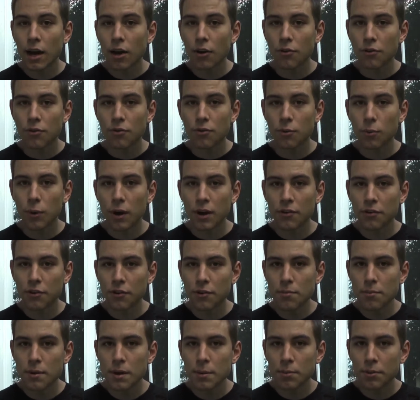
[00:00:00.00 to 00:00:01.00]
account for why
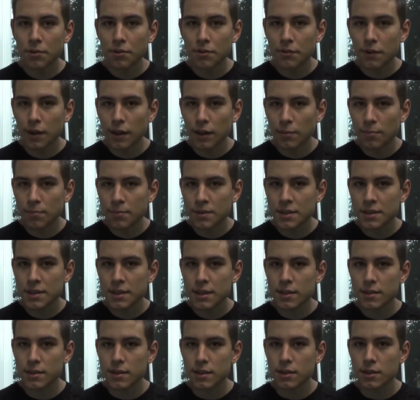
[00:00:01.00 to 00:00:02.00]
certain people develop
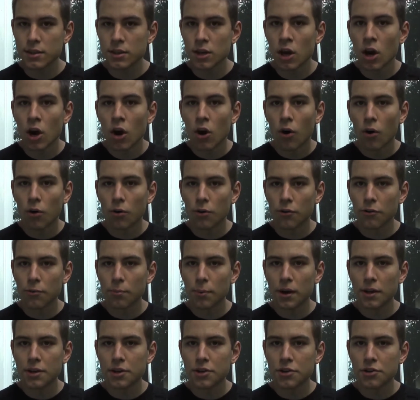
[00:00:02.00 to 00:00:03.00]
diseases or
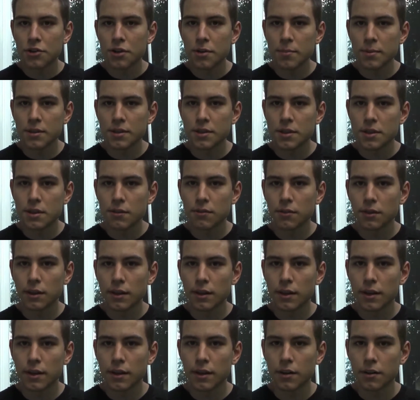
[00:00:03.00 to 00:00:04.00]
respond to treatments
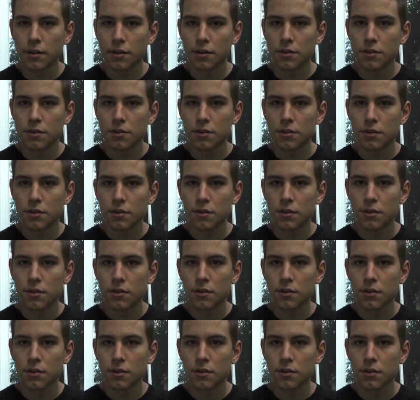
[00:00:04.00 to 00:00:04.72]
differently than others.